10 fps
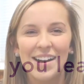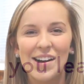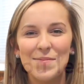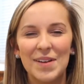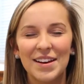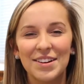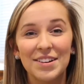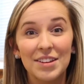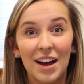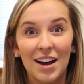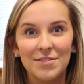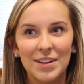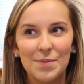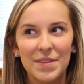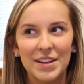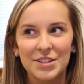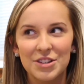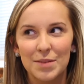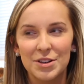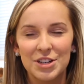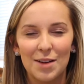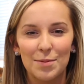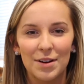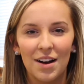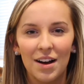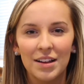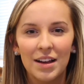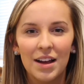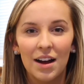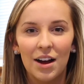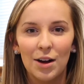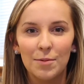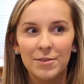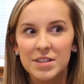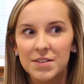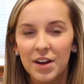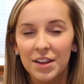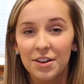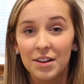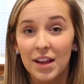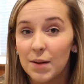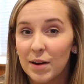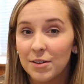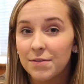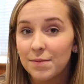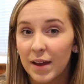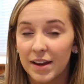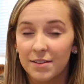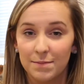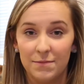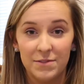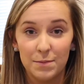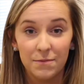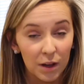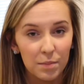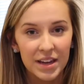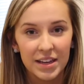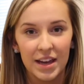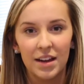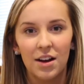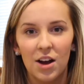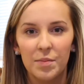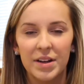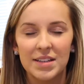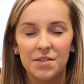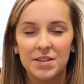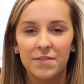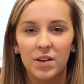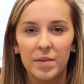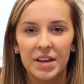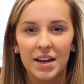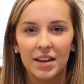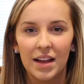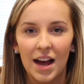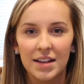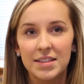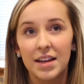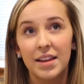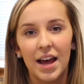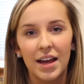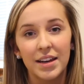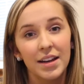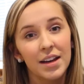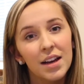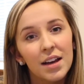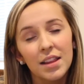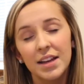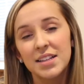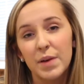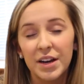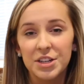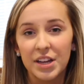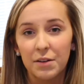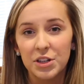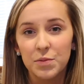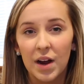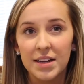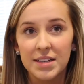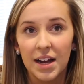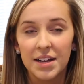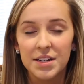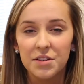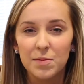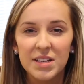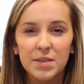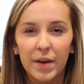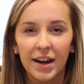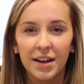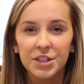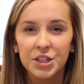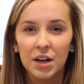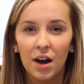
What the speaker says: I learned a lot from this trip to Chaparral. First of all, I learned a lot about filmmaking because it was a filmmaking class, and then Spanish language wise I got to use my Spanish.